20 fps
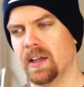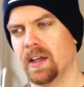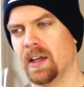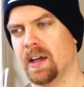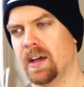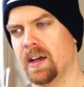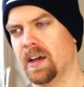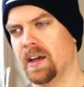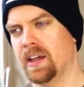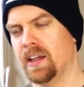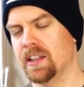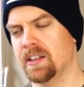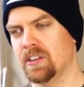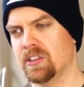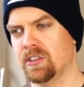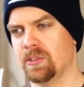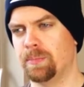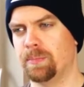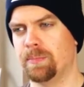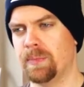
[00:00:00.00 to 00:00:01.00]
and
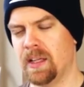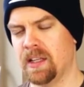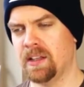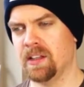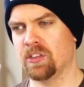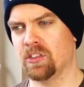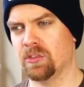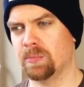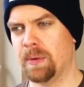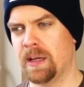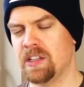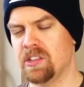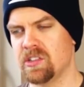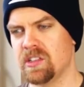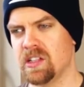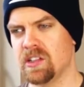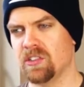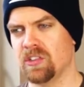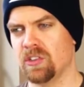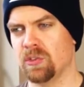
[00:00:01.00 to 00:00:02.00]
there's
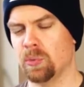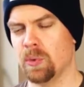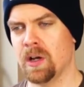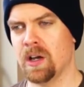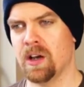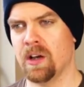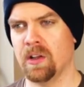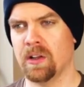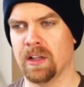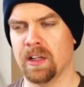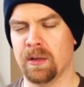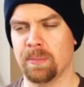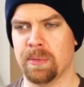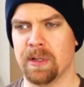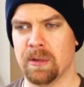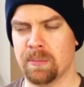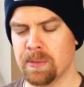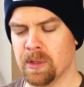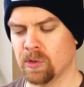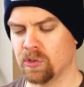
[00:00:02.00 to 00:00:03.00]
spiciness as well, and a bit
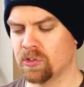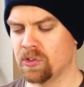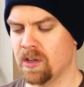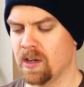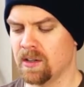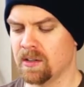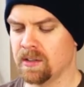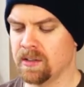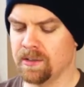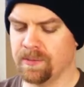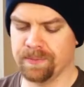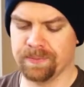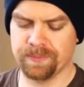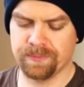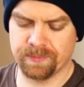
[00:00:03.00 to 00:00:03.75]
of milk chocolate.